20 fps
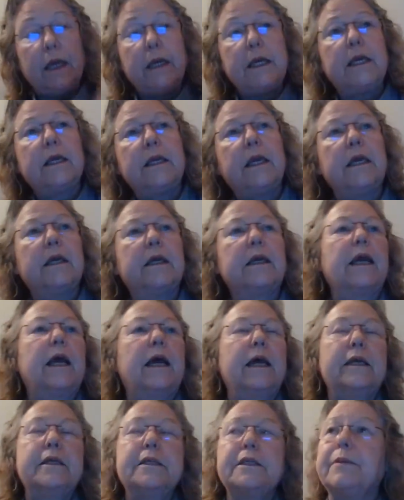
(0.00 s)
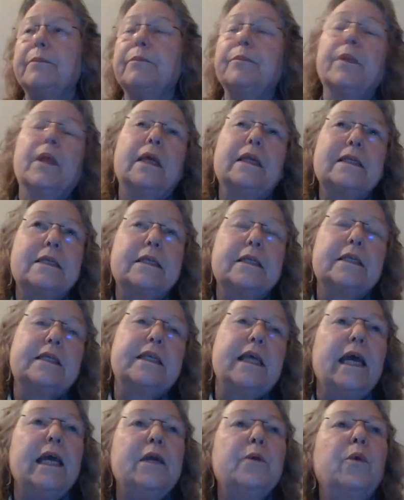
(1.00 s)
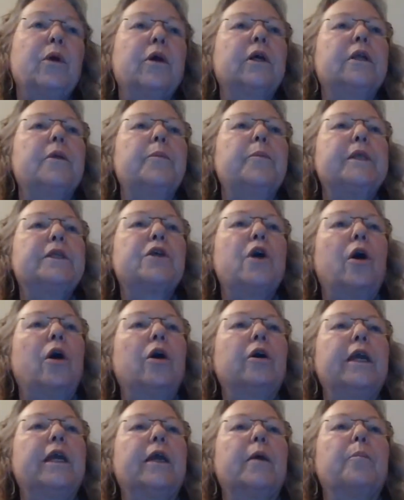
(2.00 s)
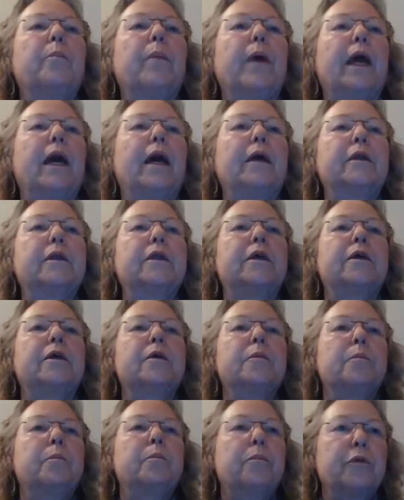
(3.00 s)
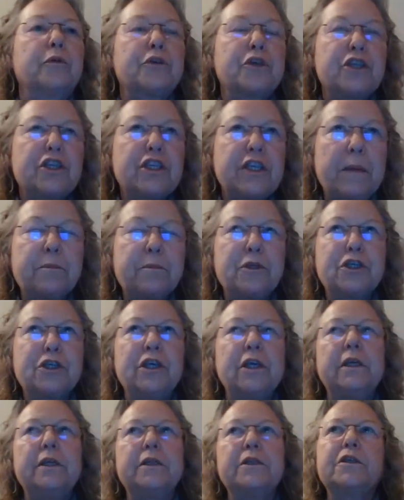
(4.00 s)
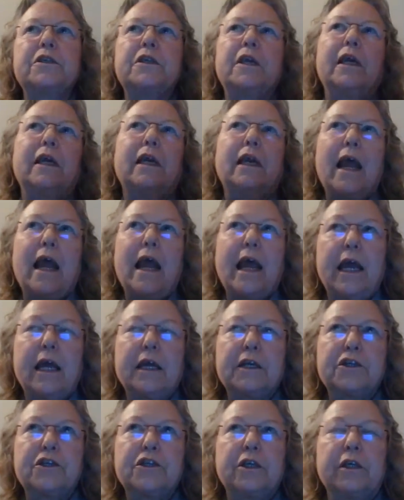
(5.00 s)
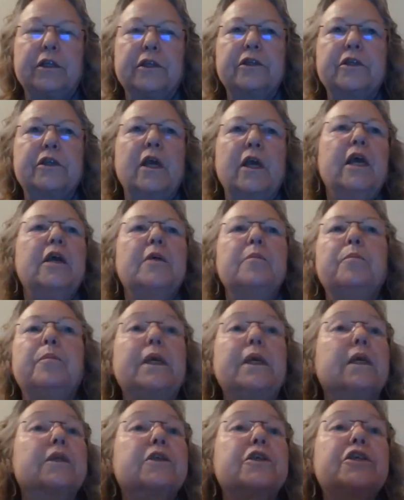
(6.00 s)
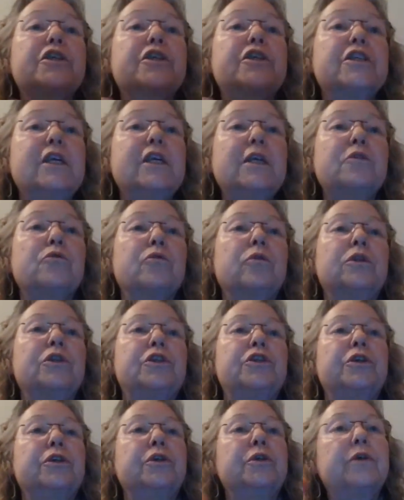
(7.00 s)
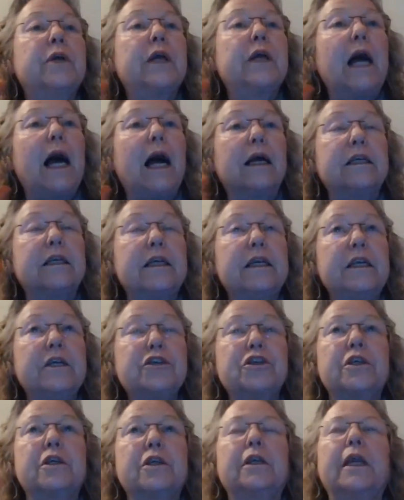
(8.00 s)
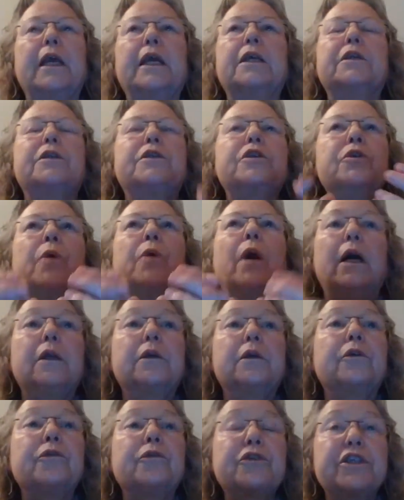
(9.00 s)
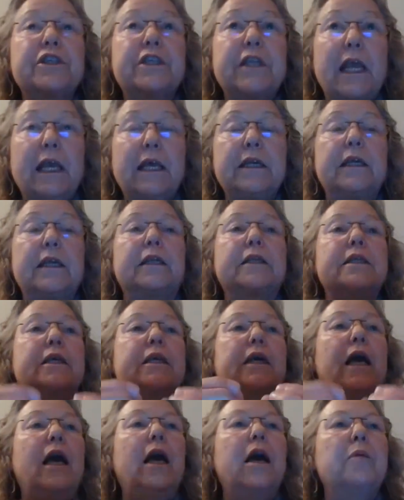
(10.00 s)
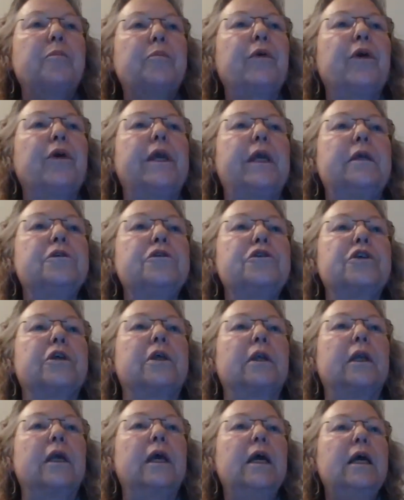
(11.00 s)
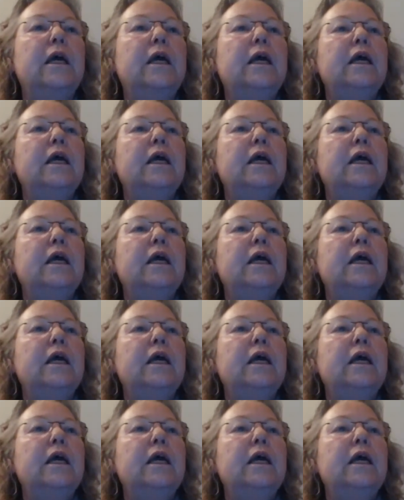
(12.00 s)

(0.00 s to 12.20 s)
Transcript: Howdy again, guys. Today we're going to be talking about perceptions and actions being central to cognition and to understanding, to comprehension.